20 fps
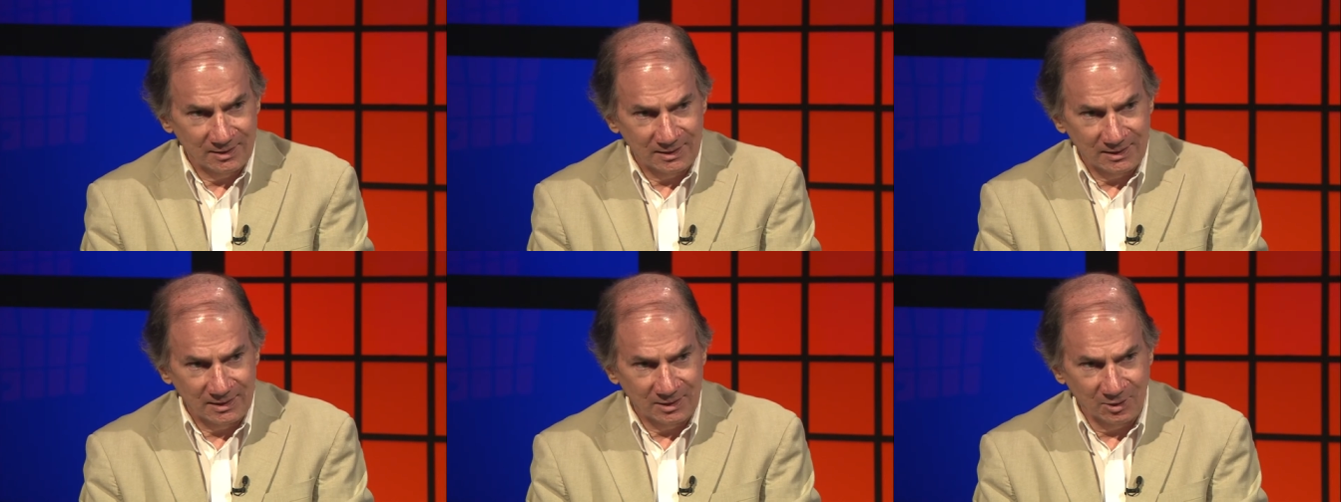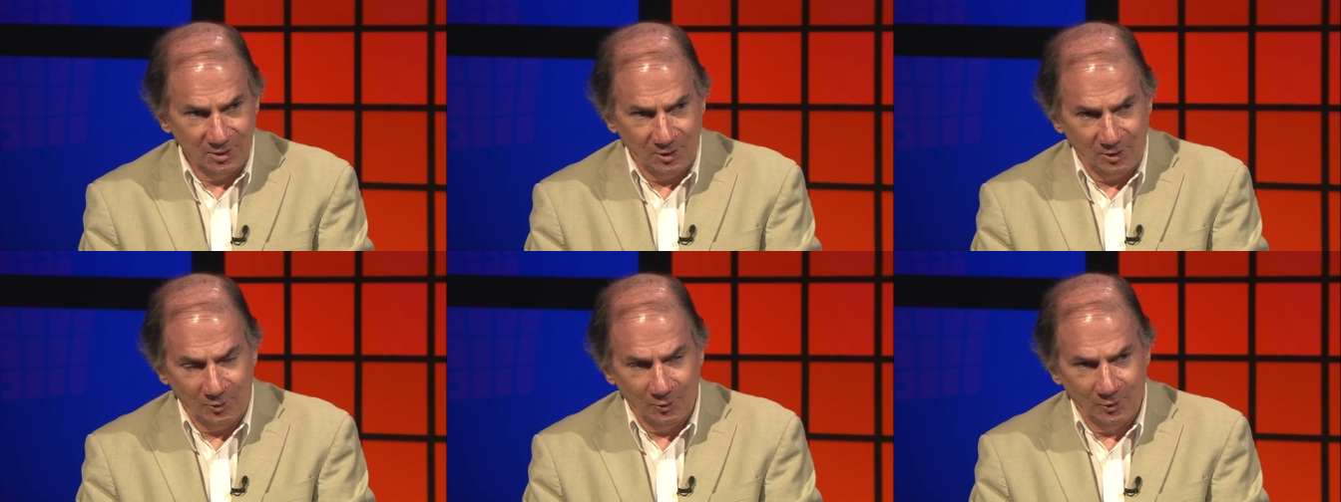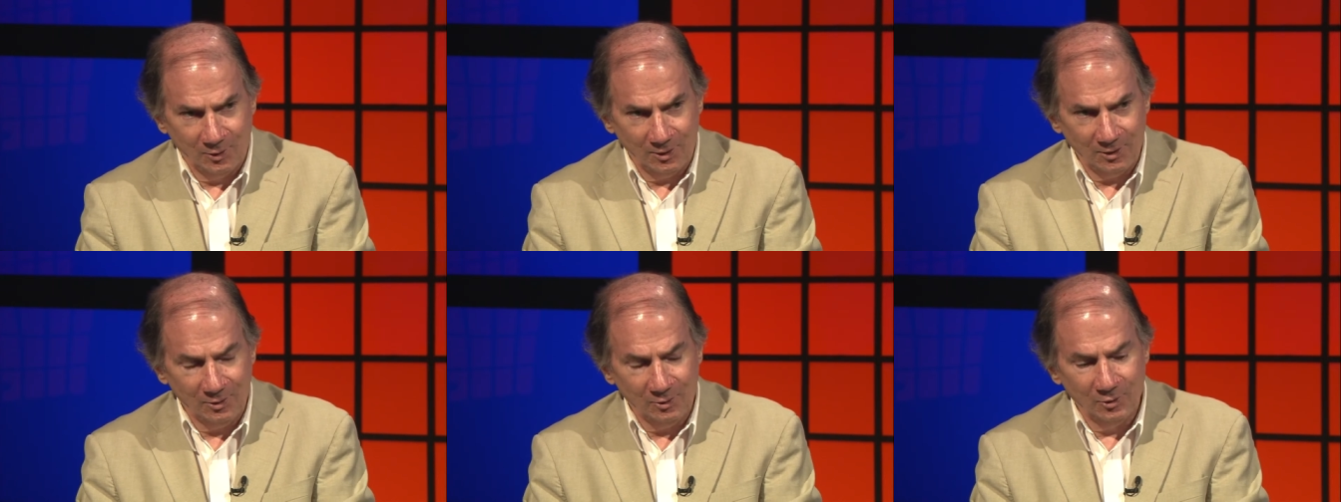or
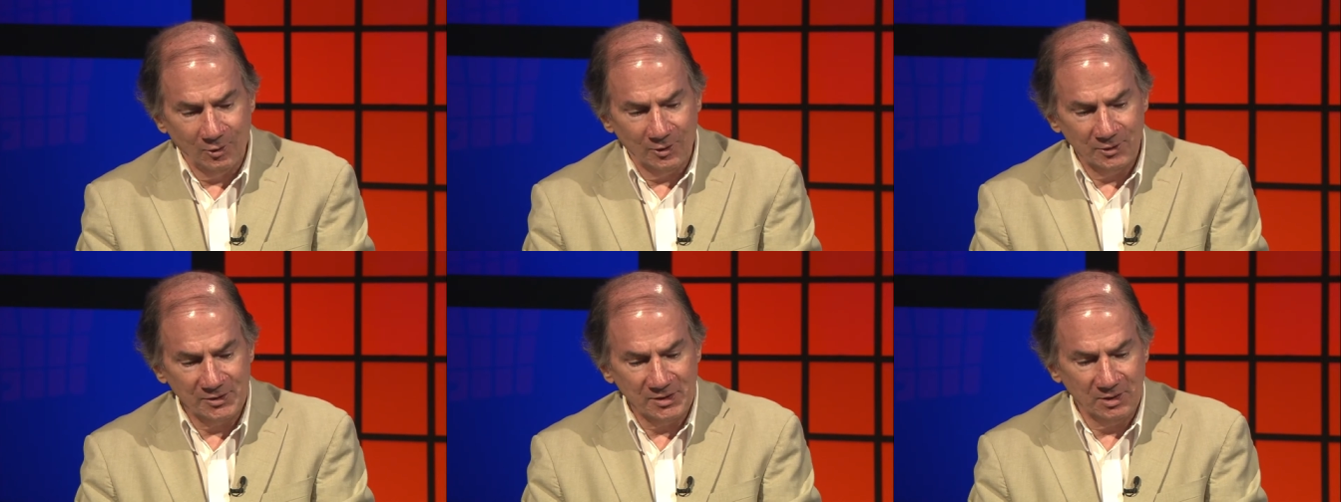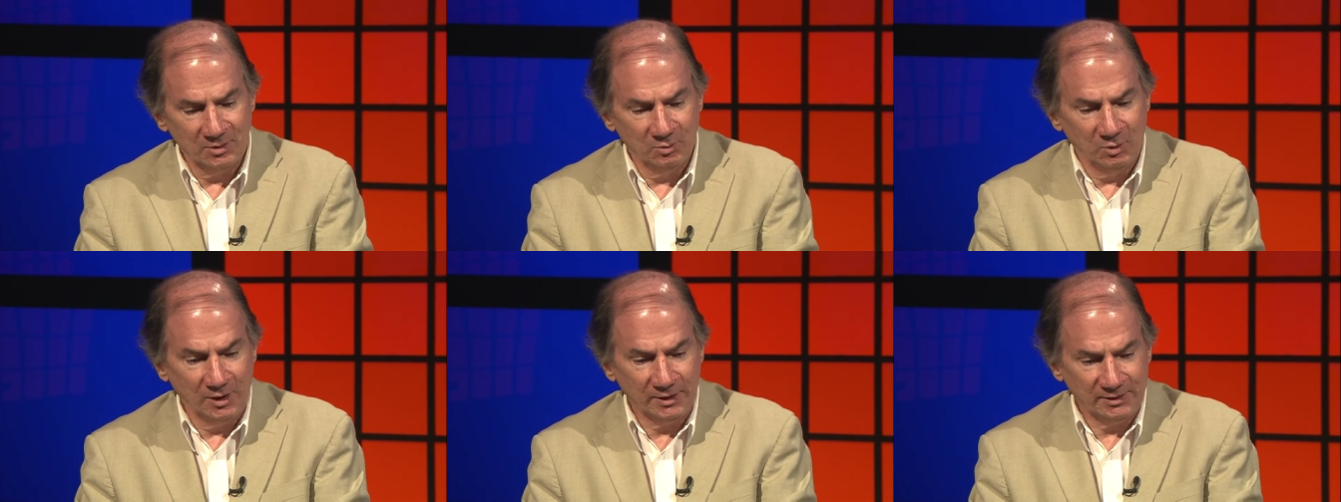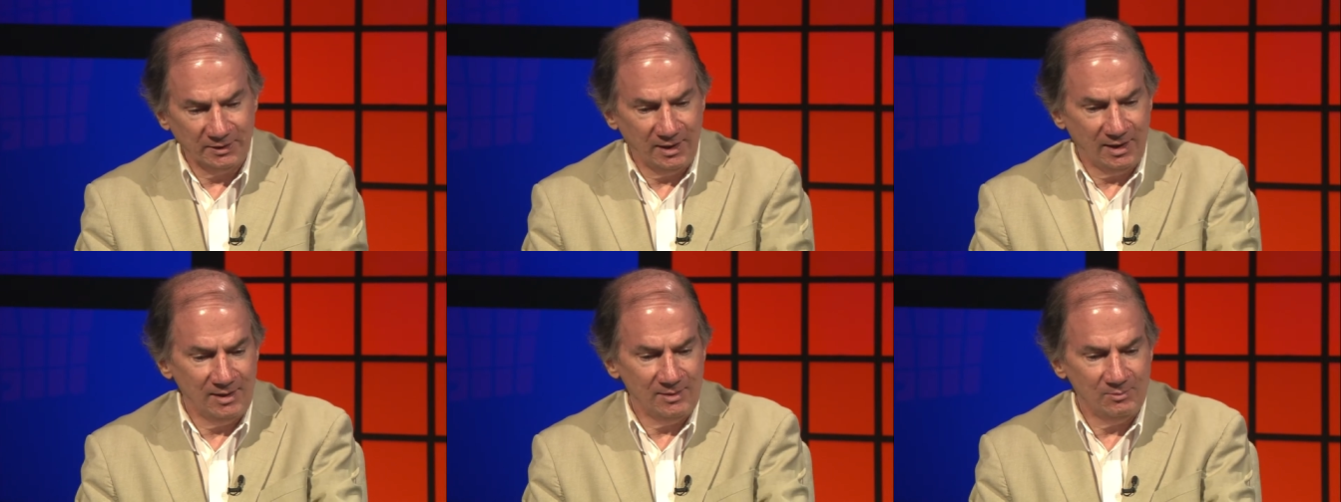or, or did what
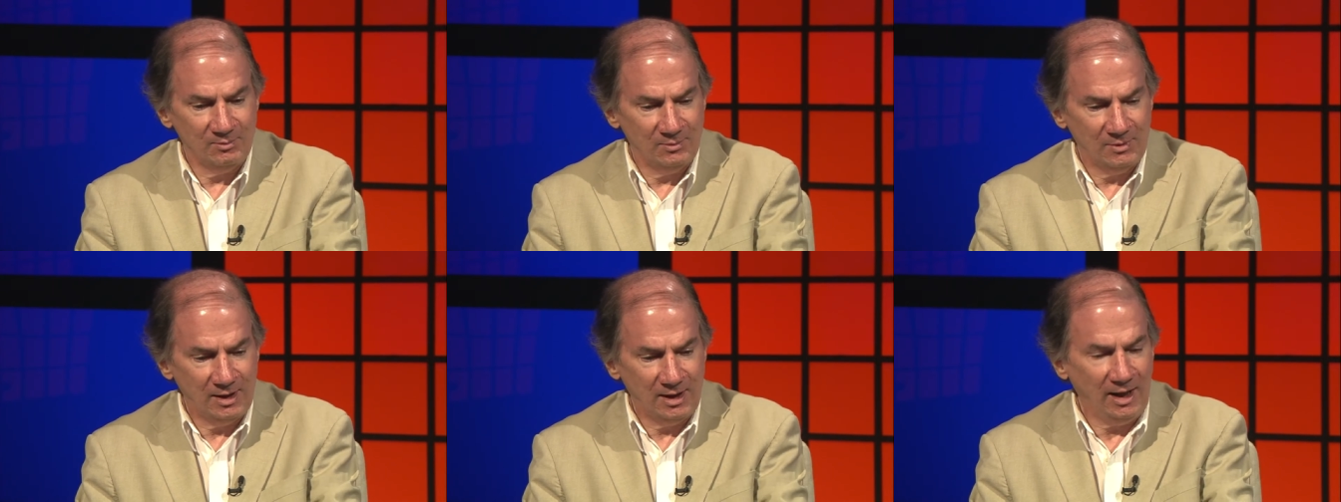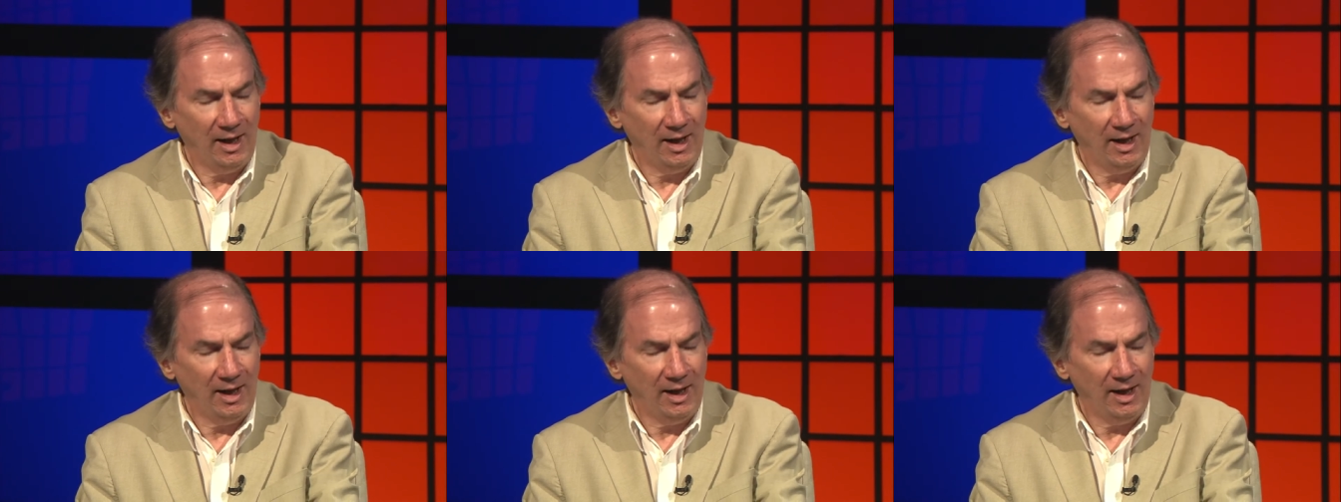came